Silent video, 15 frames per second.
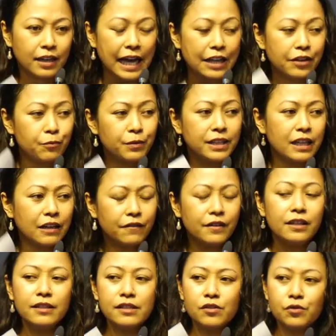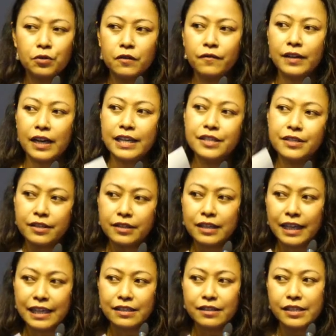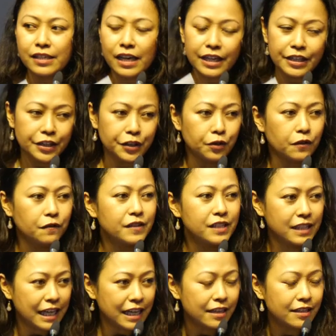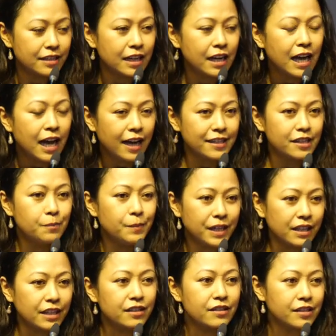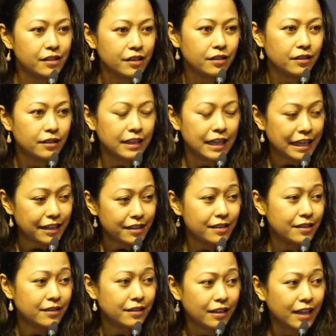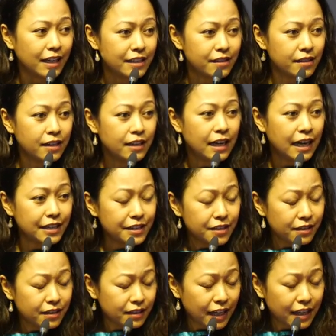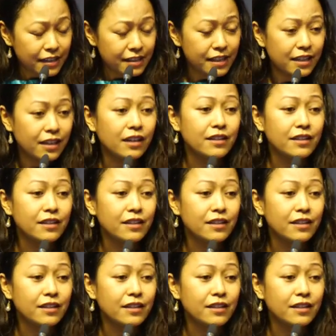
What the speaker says: And we never sort of internalize this idea of change as being internal and internalized in